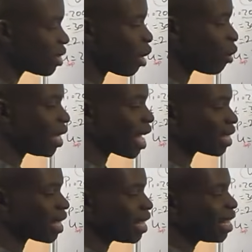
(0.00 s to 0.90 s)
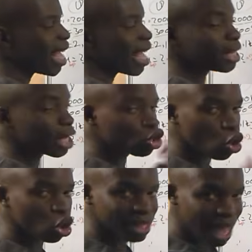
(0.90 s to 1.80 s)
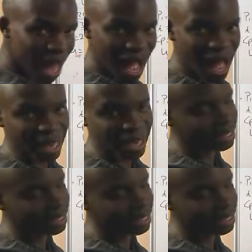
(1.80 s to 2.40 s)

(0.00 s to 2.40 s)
now they are saying the total